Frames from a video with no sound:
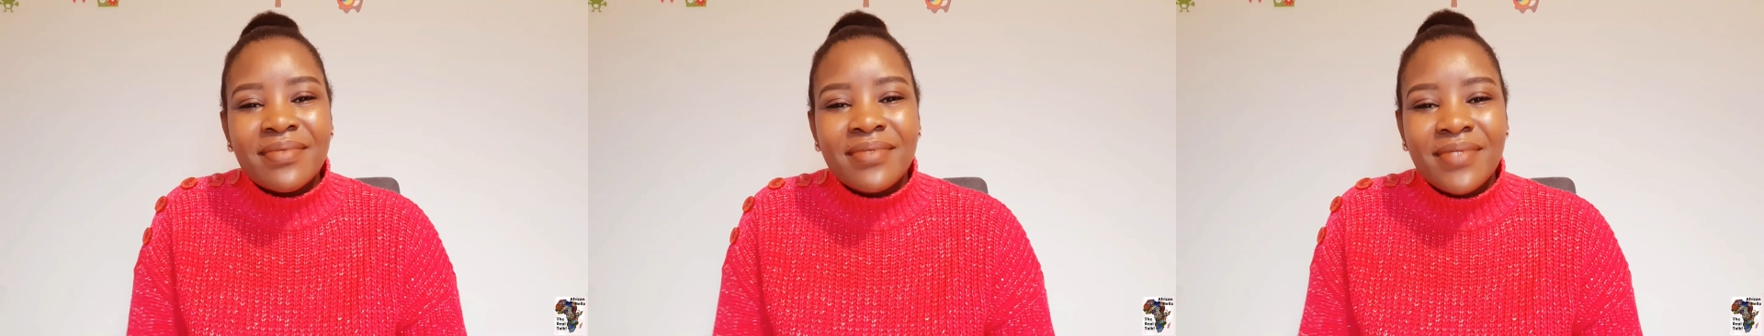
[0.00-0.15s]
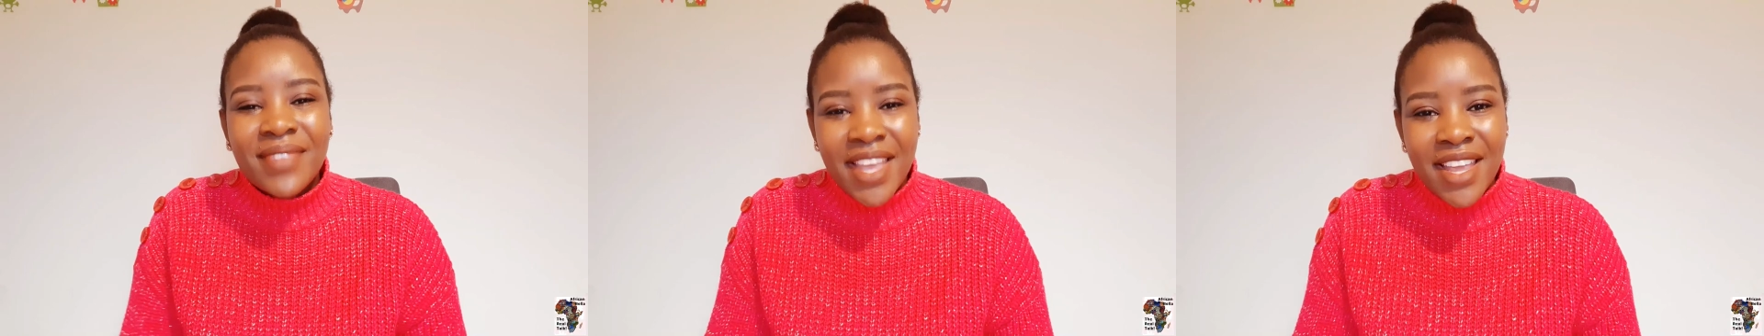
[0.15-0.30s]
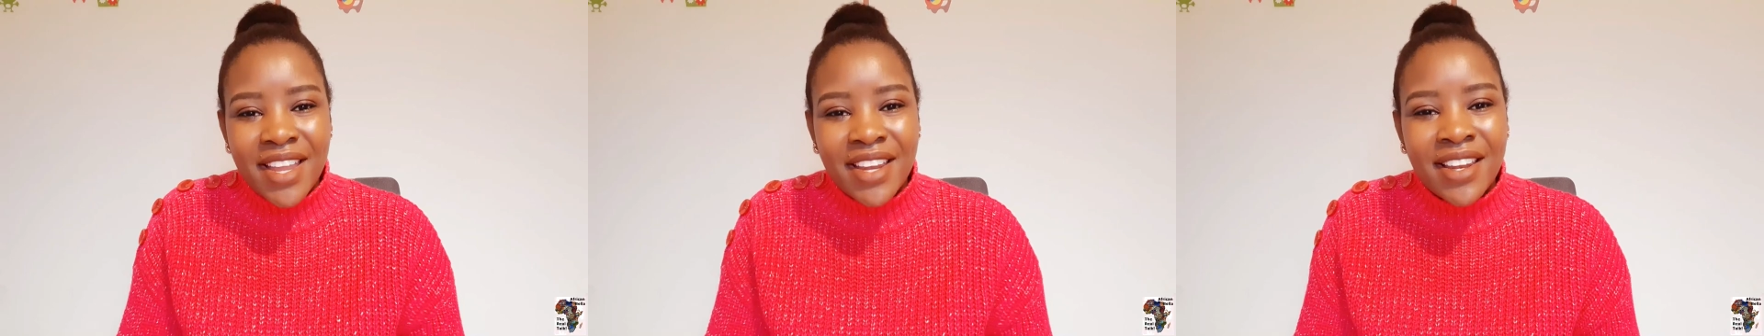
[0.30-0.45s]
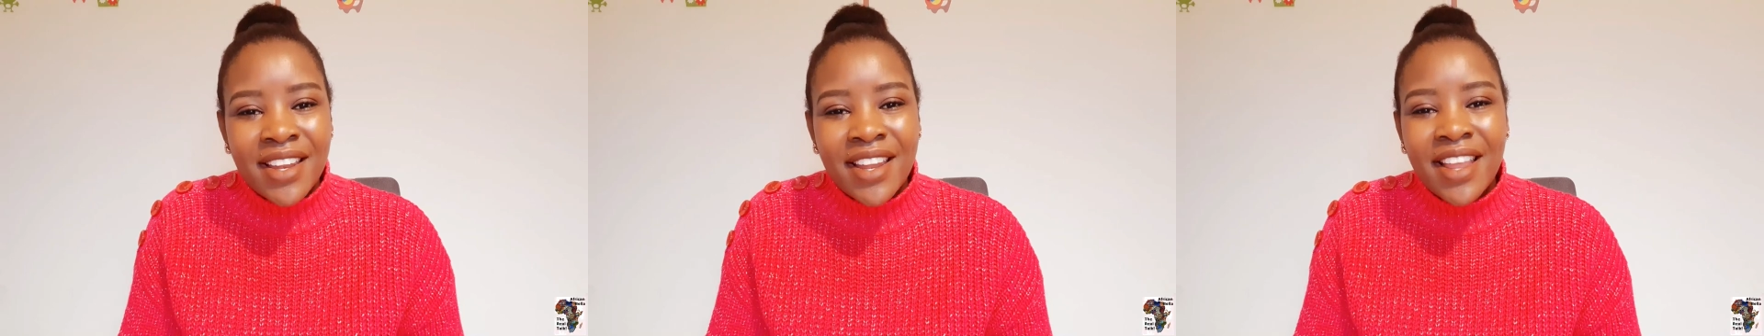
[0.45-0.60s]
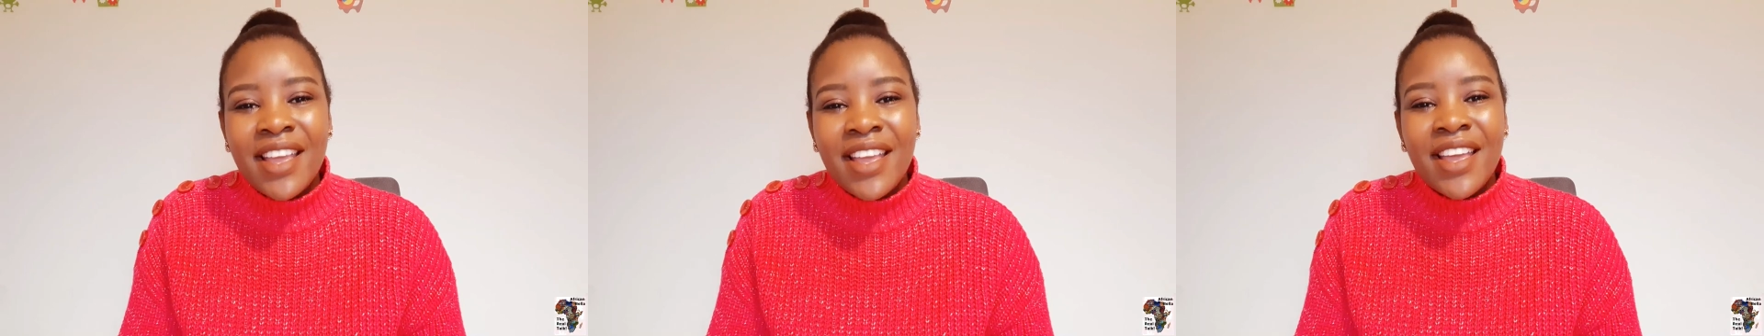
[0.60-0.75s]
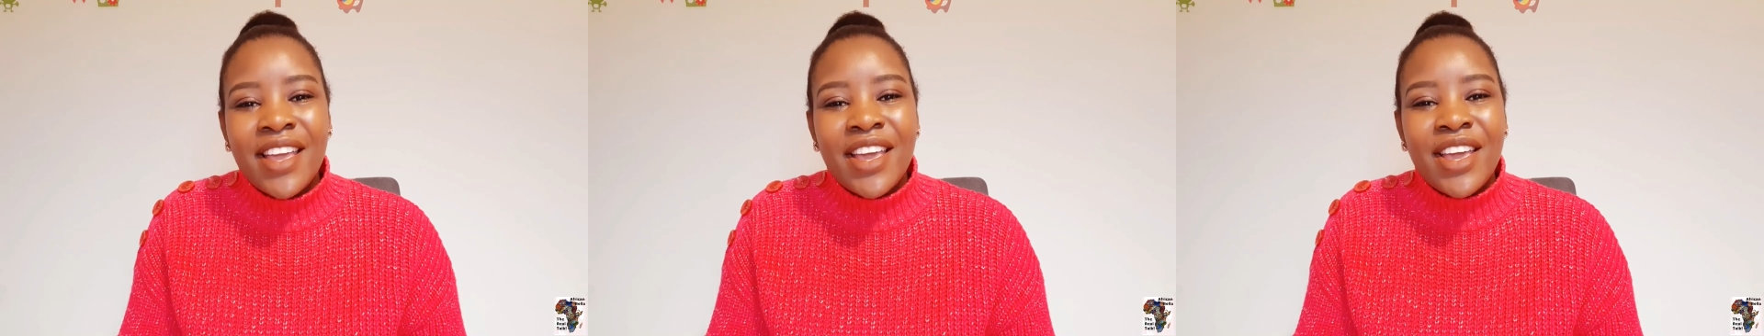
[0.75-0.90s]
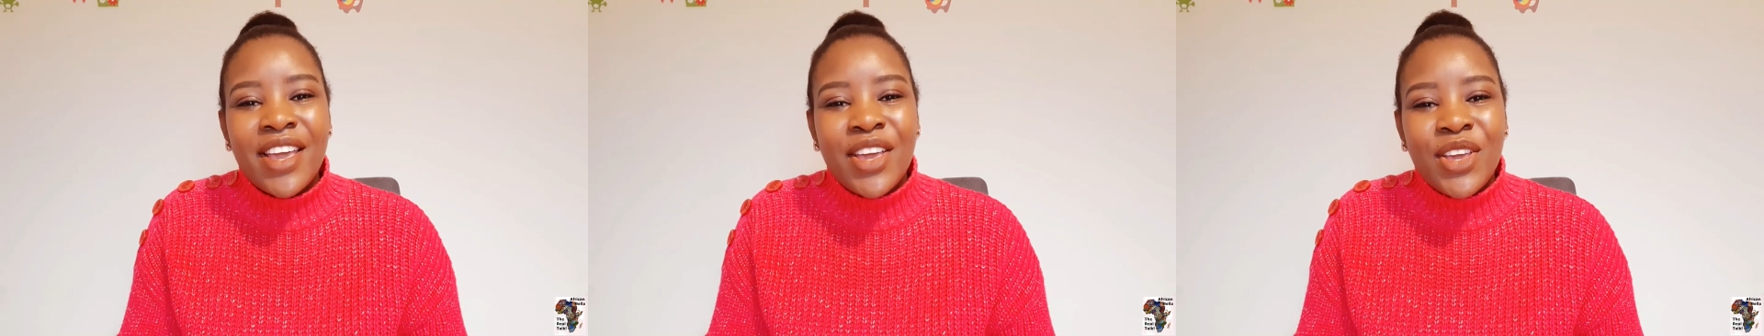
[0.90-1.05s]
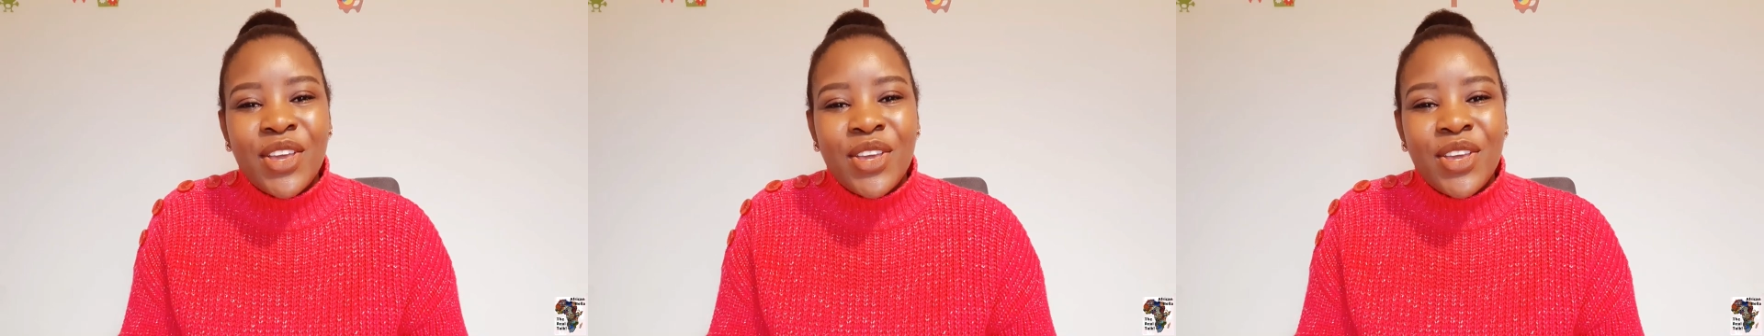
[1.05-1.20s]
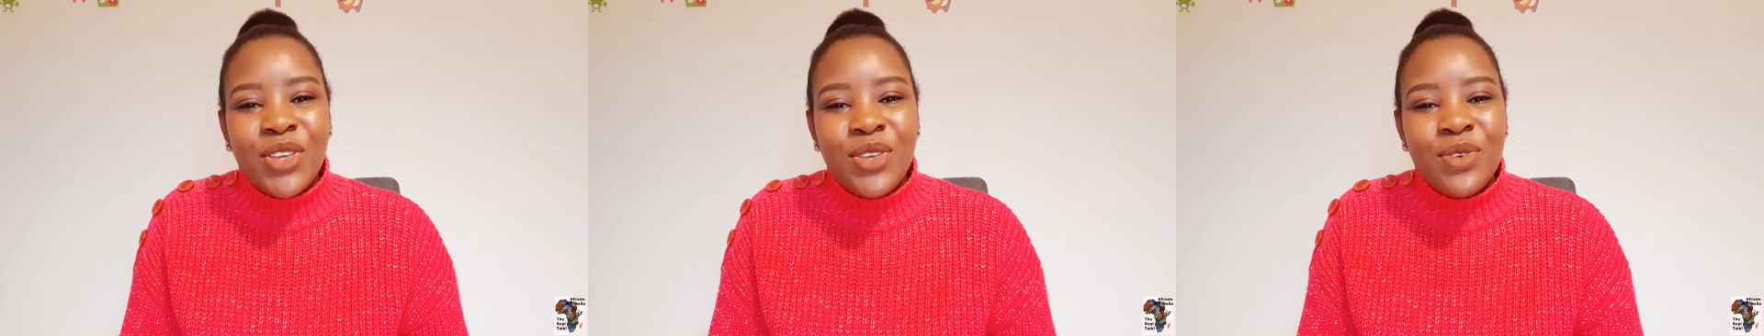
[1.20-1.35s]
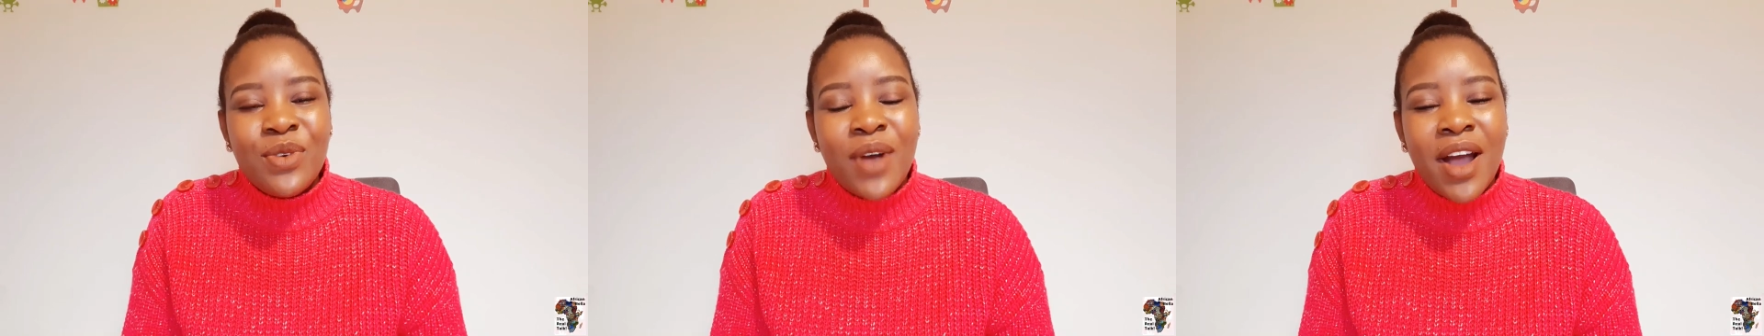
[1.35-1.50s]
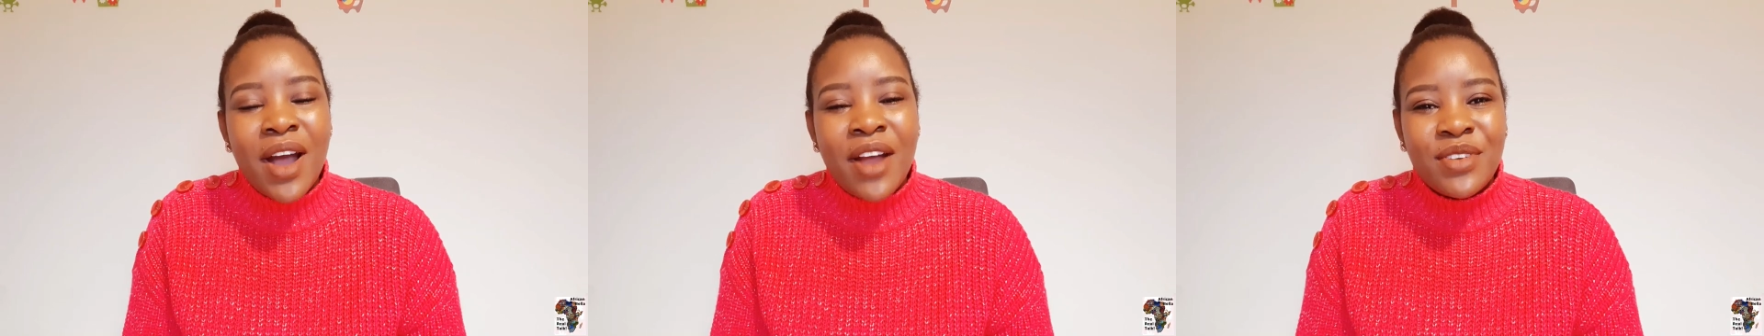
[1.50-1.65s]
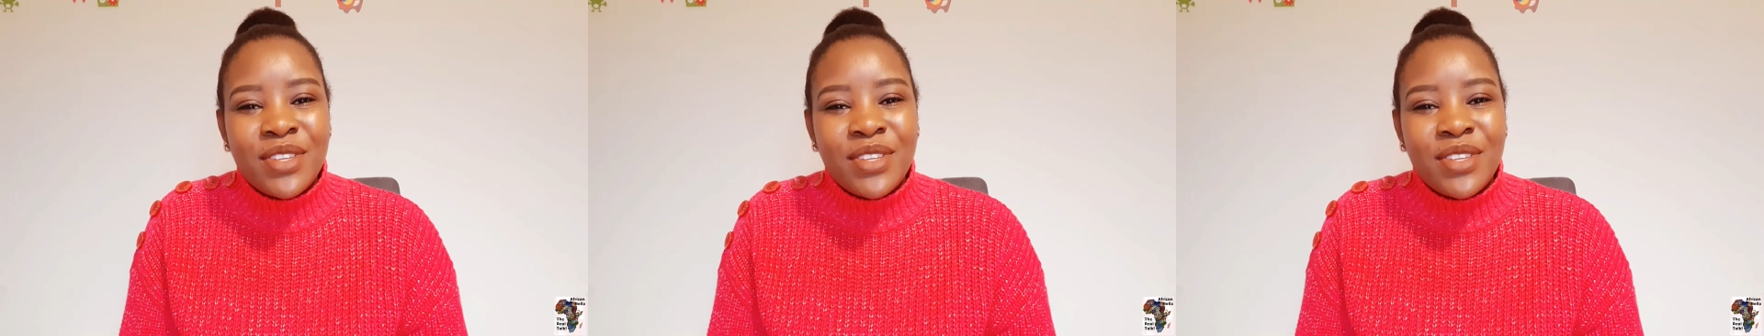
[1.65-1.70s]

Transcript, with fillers: then you are